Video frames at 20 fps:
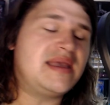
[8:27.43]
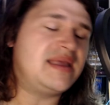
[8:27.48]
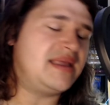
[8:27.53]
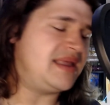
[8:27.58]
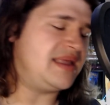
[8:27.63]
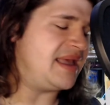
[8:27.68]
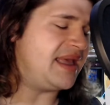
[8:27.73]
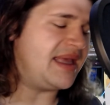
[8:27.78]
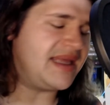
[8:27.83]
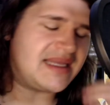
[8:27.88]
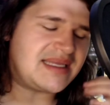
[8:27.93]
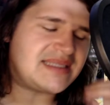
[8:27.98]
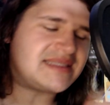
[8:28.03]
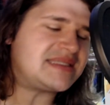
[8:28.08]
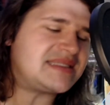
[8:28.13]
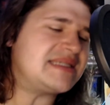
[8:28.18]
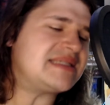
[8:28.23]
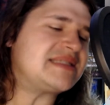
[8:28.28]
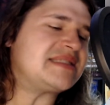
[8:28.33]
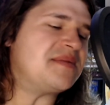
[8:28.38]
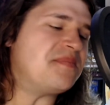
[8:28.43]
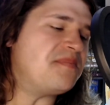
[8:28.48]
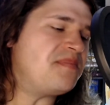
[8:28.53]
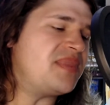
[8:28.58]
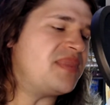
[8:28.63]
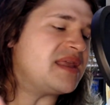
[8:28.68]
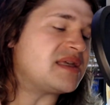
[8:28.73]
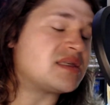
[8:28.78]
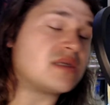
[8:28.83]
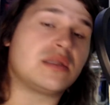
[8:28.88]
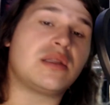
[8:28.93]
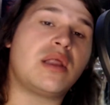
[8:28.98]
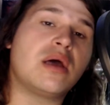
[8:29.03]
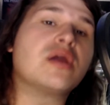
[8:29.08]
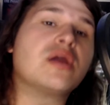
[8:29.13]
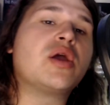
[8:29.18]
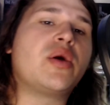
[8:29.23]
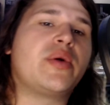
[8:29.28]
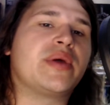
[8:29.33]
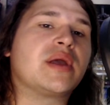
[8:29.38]
It's just, there's a
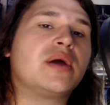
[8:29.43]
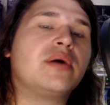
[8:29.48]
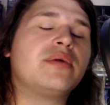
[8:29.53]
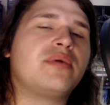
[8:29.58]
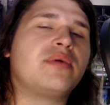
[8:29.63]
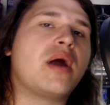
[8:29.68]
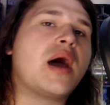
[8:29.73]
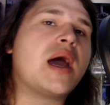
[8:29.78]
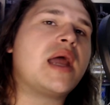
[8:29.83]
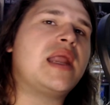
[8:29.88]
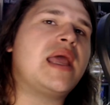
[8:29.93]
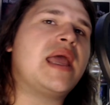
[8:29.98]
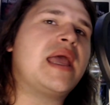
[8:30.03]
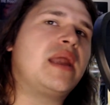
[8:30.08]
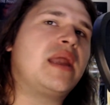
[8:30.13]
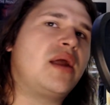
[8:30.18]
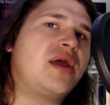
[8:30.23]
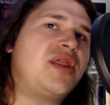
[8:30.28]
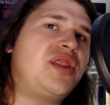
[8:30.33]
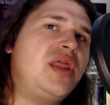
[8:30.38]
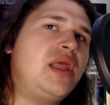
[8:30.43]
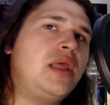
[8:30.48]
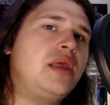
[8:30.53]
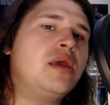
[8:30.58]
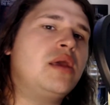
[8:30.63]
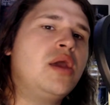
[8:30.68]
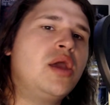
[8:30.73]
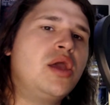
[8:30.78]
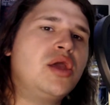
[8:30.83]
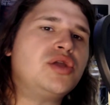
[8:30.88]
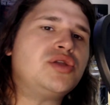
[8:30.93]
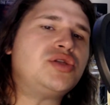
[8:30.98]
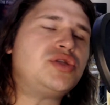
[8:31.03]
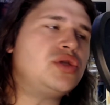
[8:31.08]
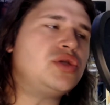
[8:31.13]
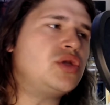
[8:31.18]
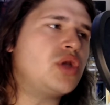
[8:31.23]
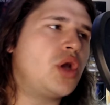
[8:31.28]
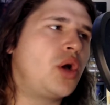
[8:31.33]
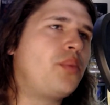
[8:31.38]
lot going on, right? And I think,
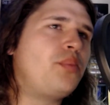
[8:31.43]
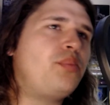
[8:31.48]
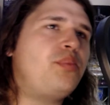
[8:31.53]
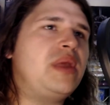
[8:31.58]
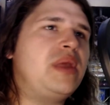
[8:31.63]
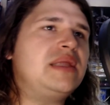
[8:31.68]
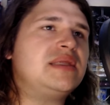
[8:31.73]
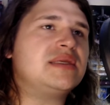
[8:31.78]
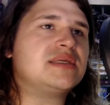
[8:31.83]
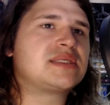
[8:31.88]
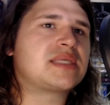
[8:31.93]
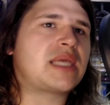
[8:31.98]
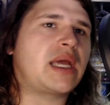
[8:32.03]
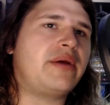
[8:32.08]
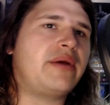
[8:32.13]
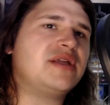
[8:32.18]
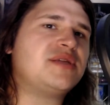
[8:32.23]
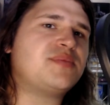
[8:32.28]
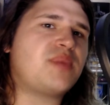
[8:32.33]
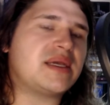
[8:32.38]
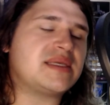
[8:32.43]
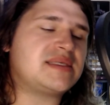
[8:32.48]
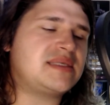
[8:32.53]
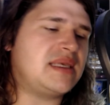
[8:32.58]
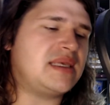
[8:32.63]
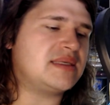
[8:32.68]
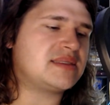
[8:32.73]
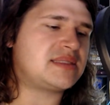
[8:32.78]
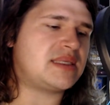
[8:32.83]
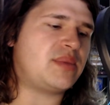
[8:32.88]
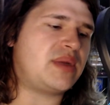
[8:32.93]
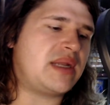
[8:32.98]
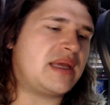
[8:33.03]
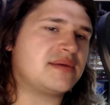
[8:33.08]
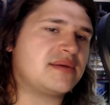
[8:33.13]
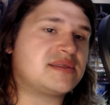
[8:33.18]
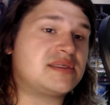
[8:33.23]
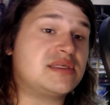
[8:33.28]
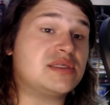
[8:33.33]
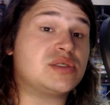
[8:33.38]
do not be discouraged by seeing someone
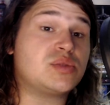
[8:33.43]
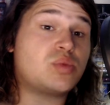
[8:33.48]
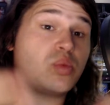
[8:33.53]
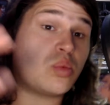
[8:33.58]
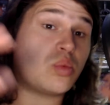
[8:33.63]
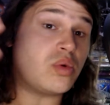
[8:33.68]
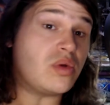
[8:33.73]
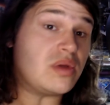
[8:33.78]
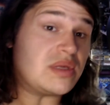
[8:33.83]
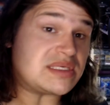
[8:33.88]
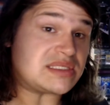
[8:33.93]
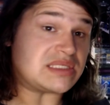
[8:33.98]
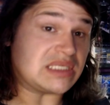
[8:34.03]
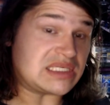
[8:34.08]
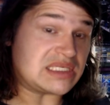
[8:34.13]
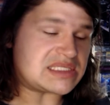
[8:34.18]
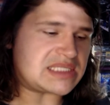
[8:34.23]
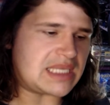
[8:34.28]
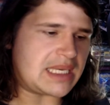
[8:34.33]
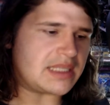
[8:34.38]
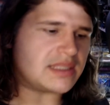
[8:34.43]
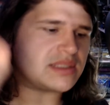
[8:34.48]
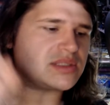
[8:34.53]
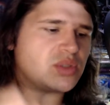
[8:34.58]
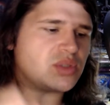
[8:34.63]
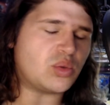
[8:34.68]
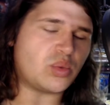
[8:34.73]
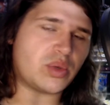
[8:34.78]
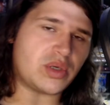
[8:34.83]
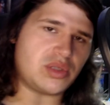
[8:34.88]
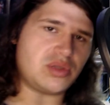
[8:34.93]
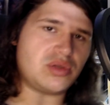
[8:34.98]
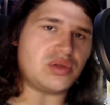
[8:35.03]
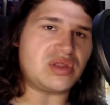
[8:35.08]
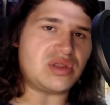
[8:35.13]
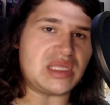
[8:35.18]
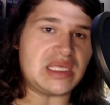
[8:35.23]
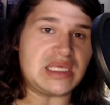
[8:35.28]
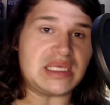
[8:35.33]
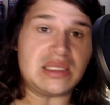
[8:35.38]
else's success or what you
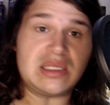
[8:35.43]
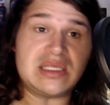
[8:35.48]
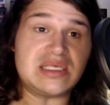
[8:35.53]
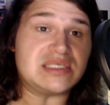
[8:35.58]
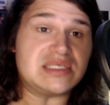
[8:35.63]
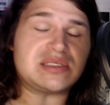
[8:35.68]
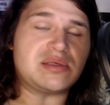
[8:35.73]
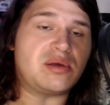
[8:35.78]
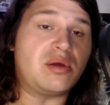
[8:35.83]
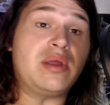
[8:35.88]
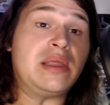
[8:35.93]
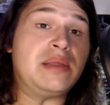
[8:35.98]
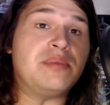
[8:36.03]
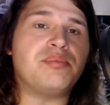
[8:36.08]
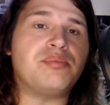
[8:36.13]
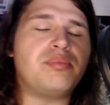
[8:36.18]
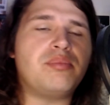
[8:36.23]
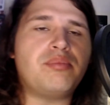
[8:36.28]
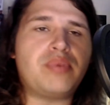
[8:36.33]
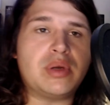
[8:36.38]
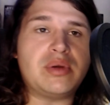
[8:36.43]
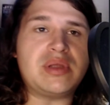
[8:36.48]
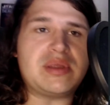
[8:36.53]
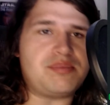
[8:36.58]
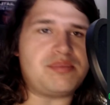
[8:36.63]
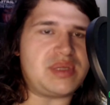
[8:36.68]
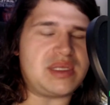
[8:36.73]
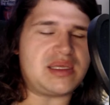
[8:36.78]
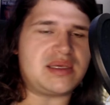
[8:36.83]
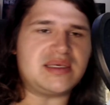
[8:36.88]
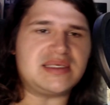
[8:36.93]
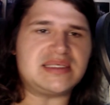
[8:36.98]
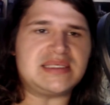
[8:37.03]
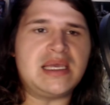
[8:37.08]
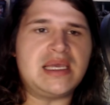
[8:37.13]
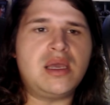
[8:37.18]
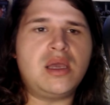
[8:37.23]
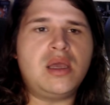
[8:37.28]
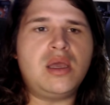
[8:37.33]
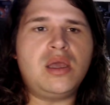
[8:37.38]
think is brilliant, because
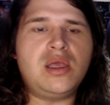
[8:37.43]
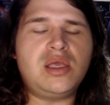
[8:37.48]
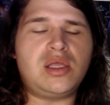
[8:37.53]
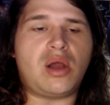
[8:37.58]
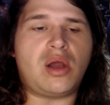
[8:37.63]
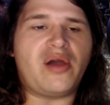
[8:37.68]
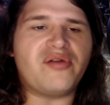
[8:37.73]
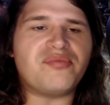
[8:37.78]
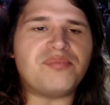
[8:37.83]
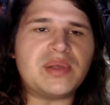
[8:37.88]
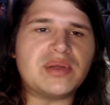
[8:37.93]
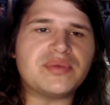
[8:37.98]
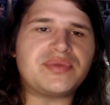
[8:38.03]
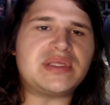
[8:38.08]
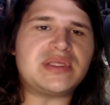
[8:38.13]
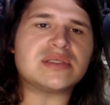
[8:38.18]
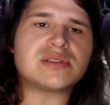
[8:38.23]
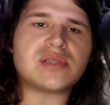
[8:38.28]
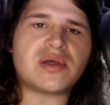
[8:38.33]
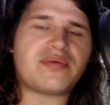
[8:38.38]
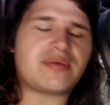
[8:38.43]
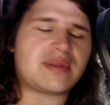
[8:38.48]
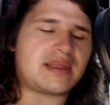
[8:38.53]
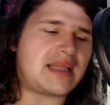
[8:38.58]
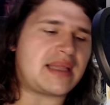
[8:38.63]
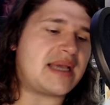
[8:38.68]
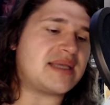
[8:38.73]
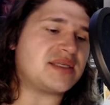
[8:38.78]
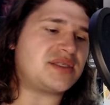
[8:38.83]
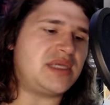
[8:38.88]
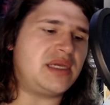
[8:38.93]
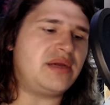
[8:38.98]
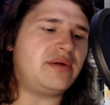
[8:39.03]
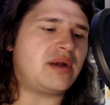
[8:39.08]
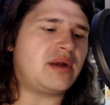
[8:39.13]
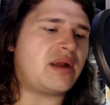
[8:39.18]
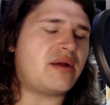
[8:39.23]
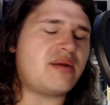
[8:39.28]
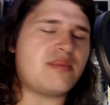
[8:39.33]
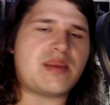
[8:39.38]
you know, I've built this over the last year,
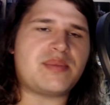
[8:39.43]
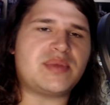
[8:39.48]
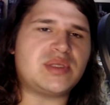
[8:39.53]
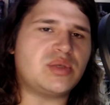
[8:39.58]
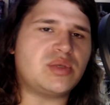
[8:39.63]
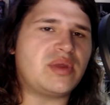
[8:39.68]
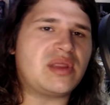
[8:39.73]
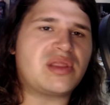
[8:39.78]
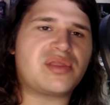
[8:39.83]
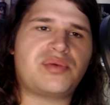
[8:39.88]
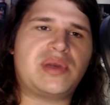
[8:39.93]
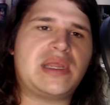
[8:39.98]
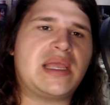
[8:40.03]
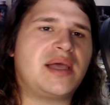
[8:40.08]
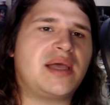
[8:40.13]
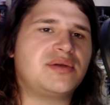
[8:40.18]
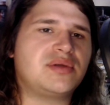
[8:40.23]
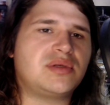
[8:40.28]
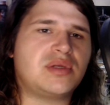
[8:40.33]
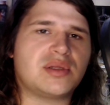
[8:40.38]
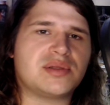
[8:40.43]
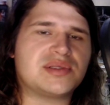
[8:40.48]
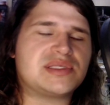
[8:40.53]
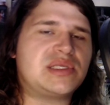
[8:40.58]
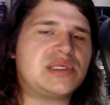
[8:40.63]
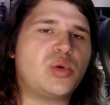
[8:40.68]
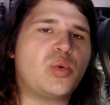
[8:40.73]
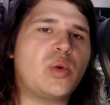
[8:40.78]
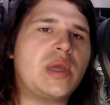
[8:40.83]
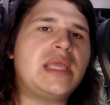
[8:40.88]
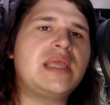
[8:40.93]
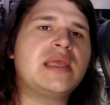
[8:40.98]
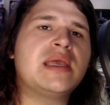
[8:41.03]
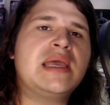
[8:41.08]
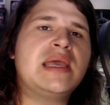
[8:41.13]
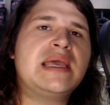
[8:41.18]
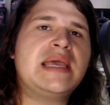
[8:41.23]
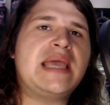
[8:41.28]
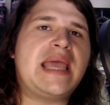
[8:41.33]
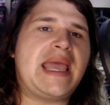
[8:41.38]
and I remember doing $300 in a week,
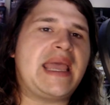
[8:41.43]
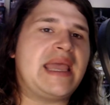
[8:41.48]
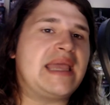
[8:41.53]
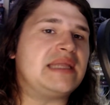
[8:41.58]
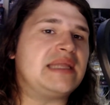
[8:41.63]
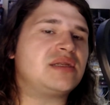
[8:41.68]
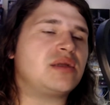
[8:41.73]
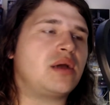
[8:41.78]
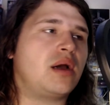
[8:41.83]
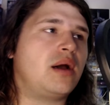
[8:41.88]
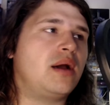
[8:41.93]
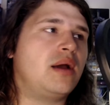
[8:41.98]
and